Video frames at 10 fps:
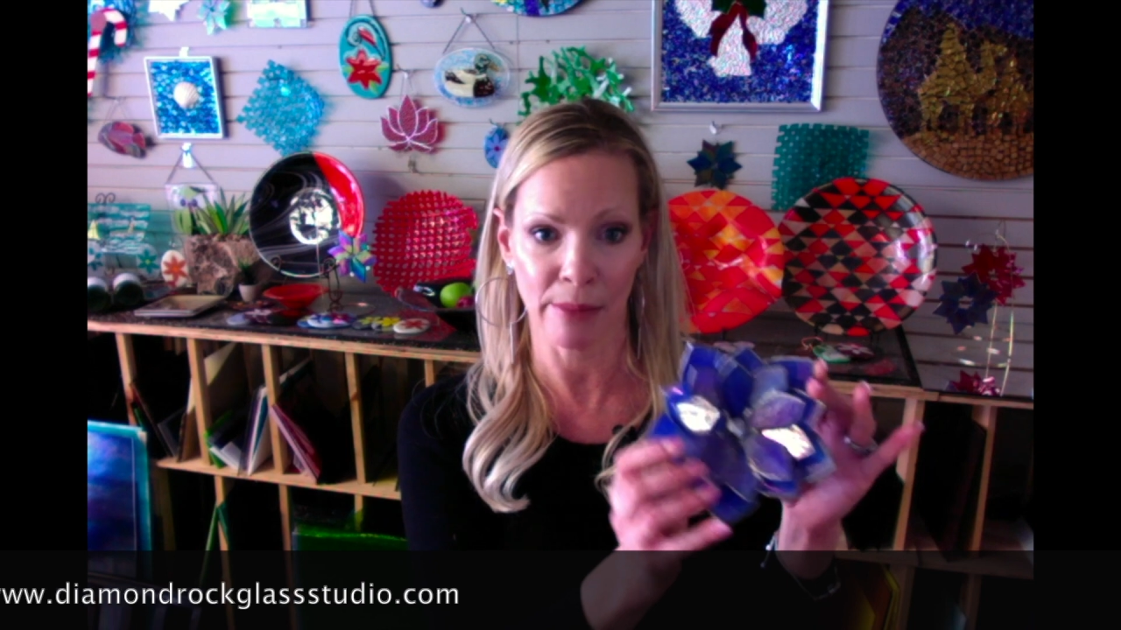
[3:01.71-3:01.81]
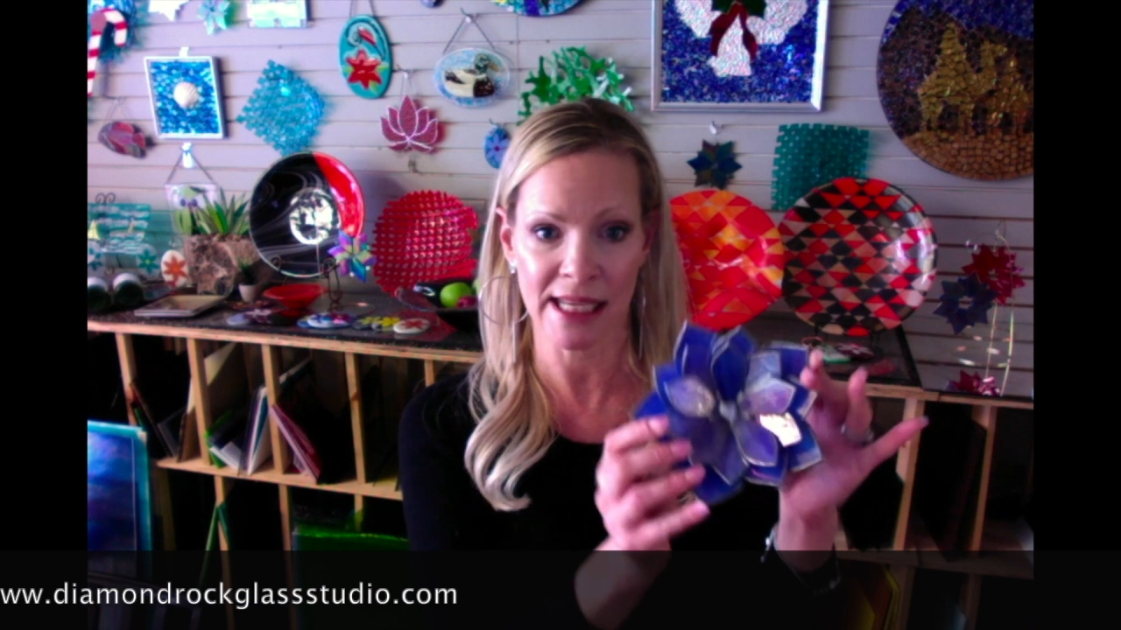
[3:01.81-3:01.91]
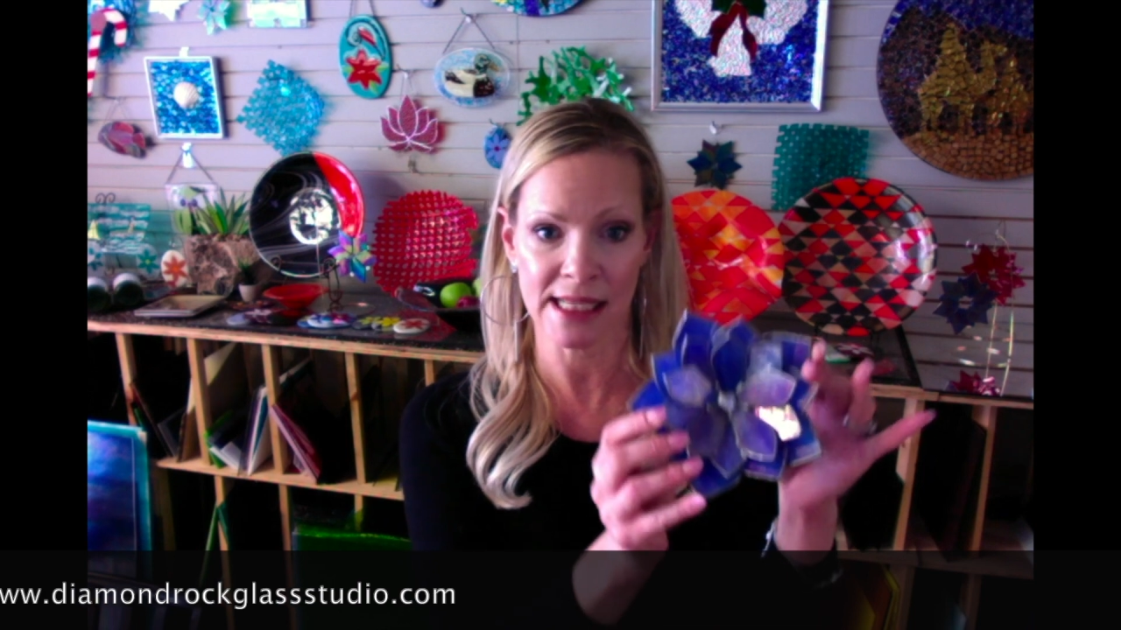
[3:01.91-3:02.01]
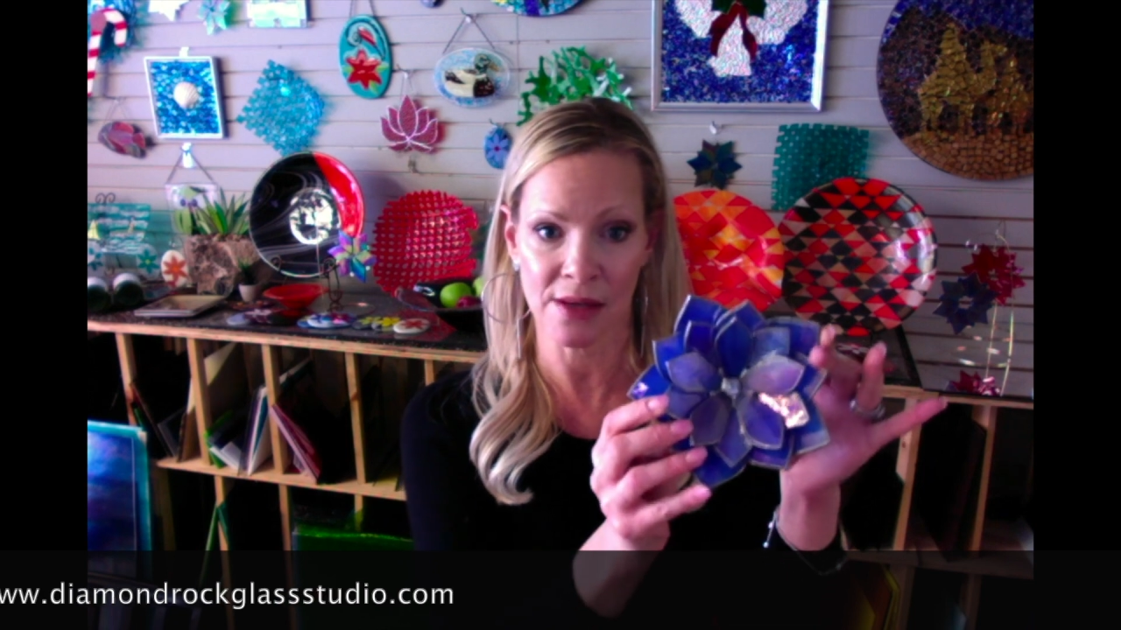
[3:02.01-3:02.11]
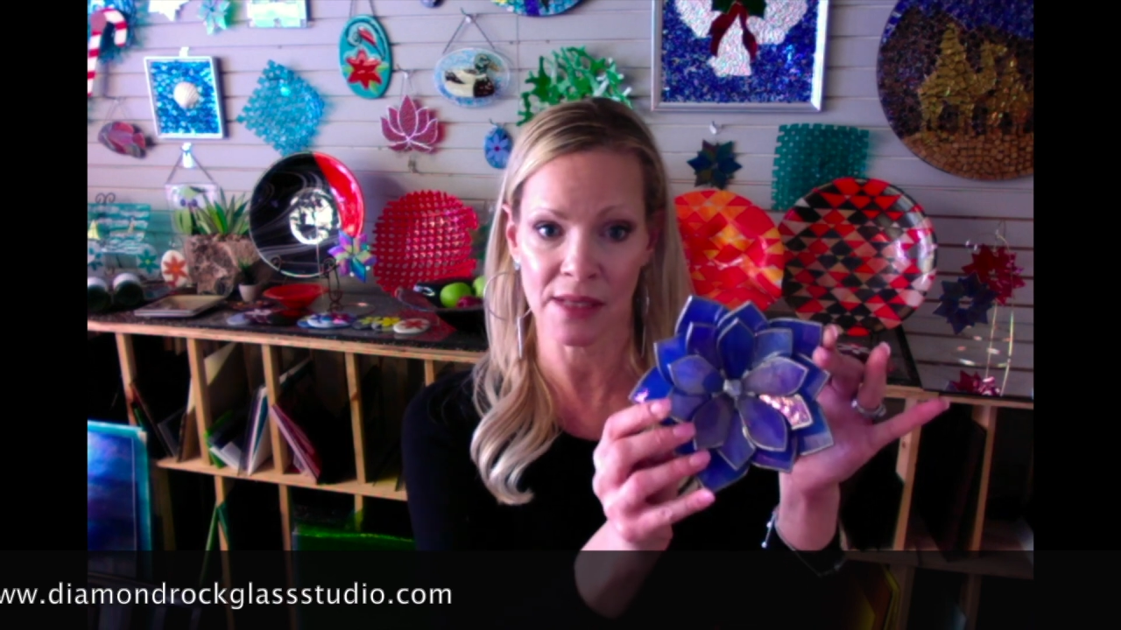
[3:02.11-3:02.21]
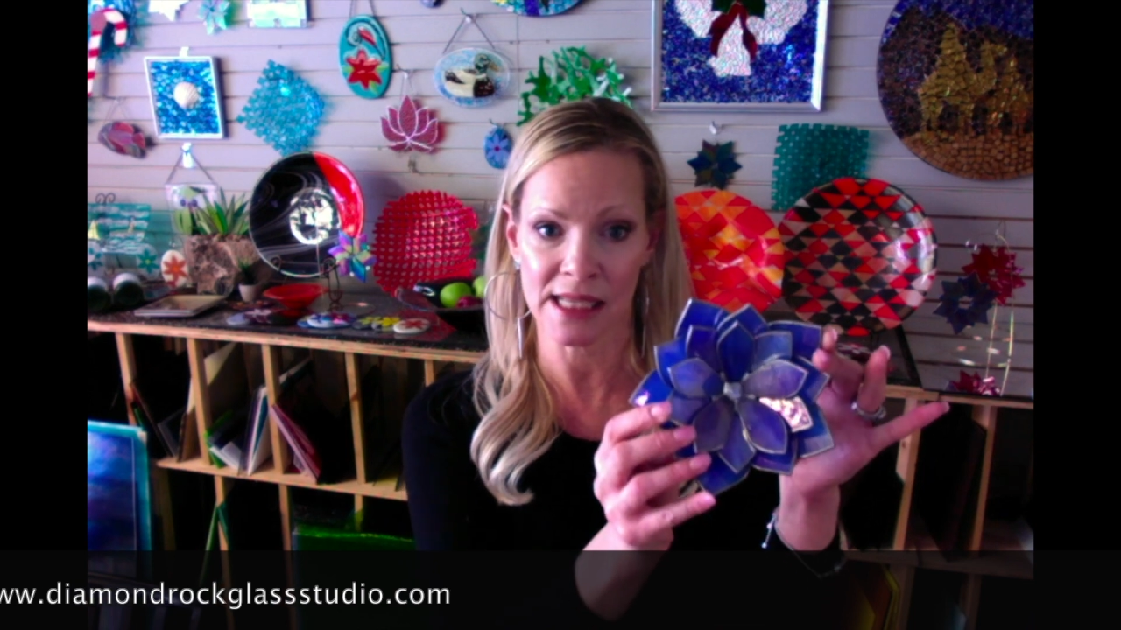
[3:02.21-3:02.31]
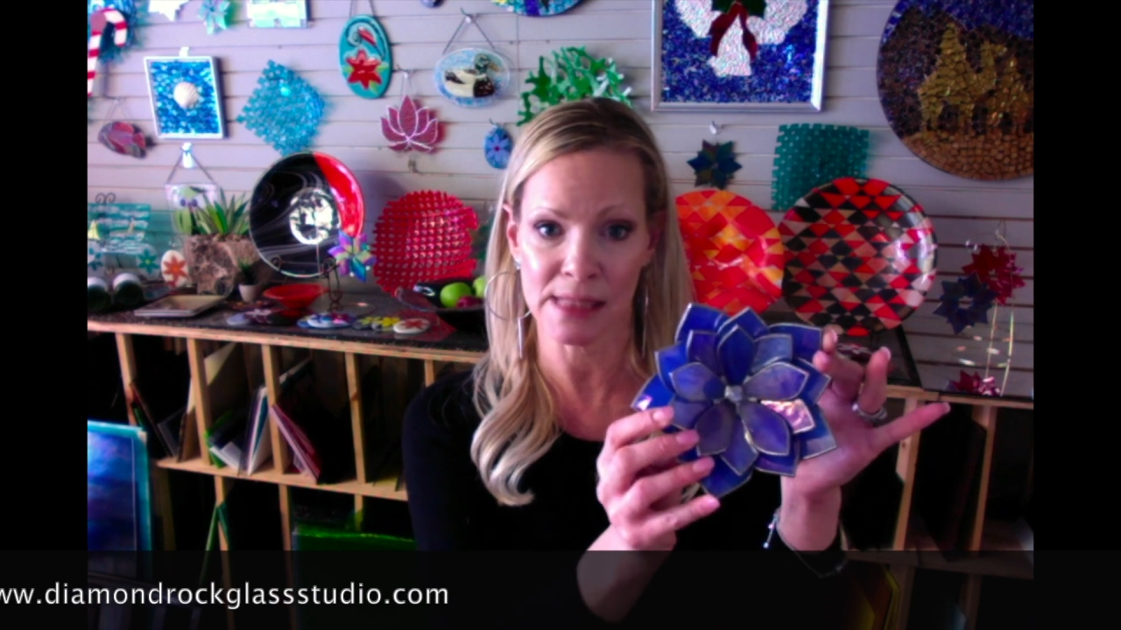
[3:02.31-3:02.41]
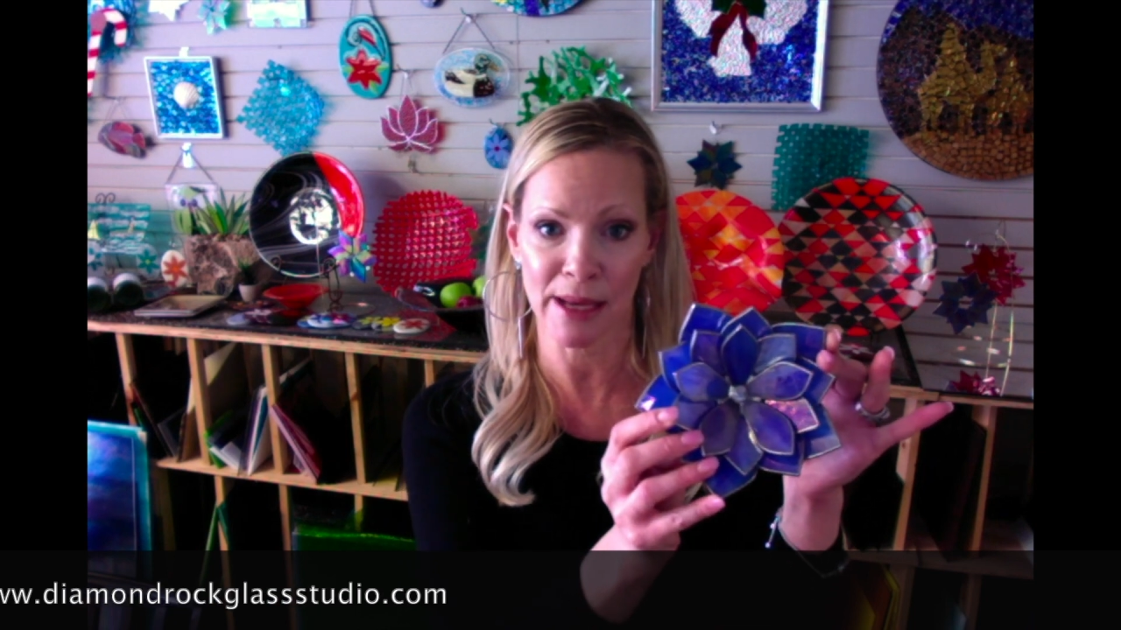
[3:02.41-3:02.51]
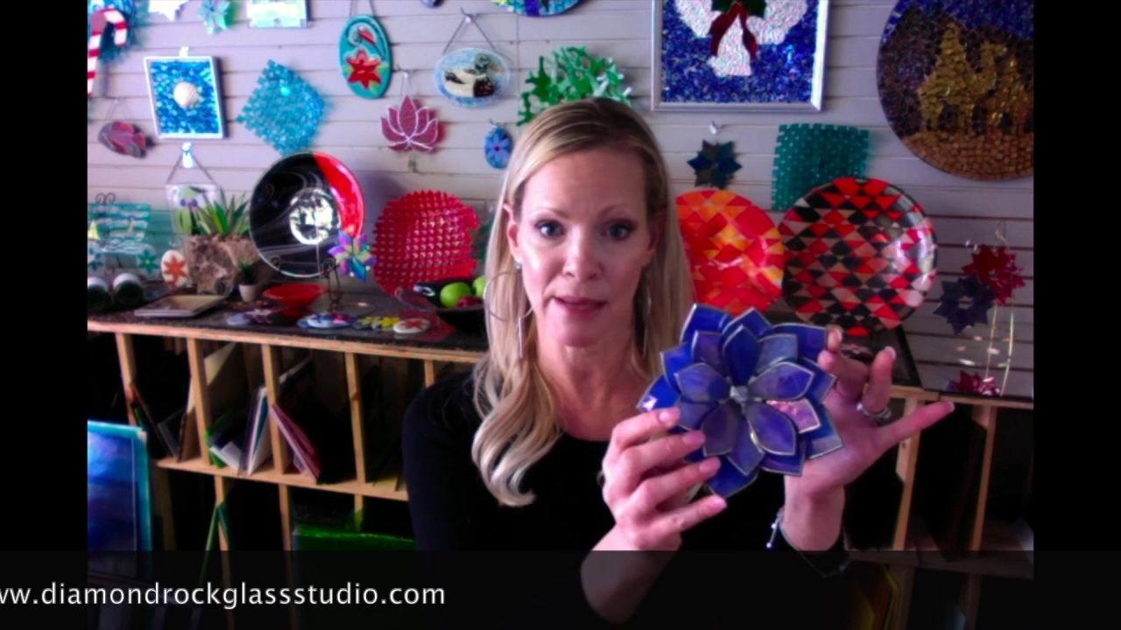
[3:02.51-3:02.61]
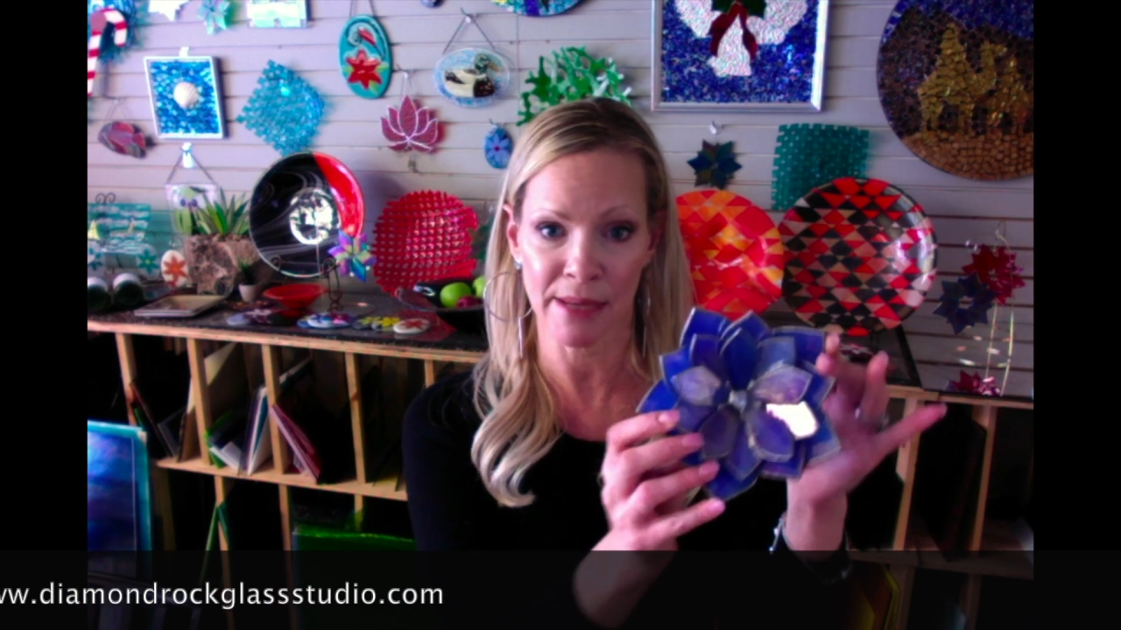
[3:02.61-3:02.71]
So this
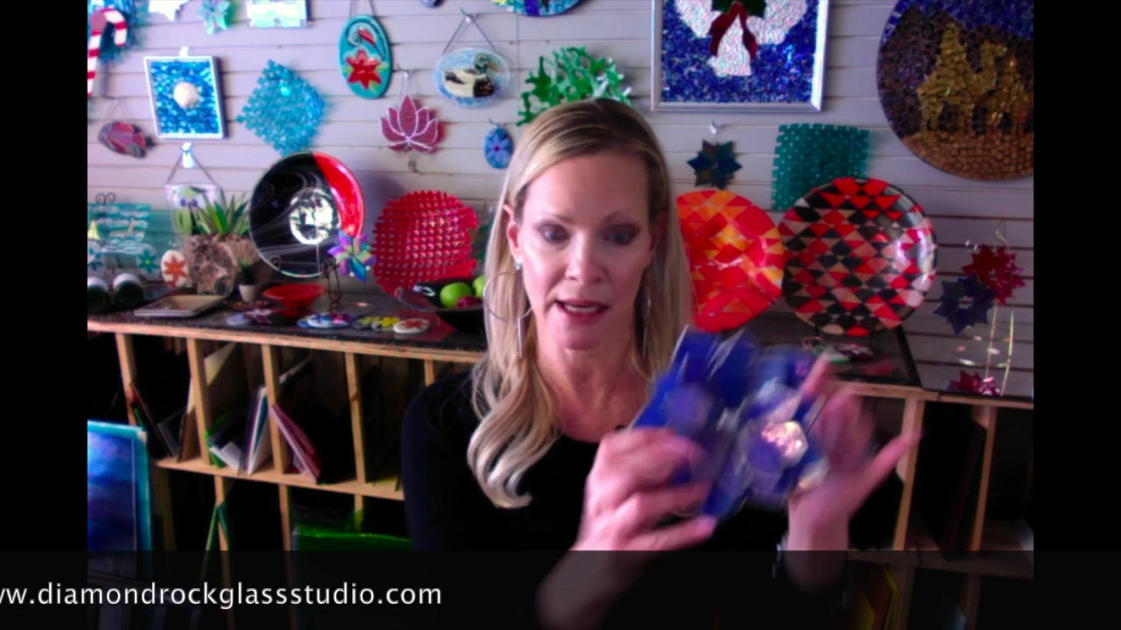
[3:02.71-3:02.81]
might be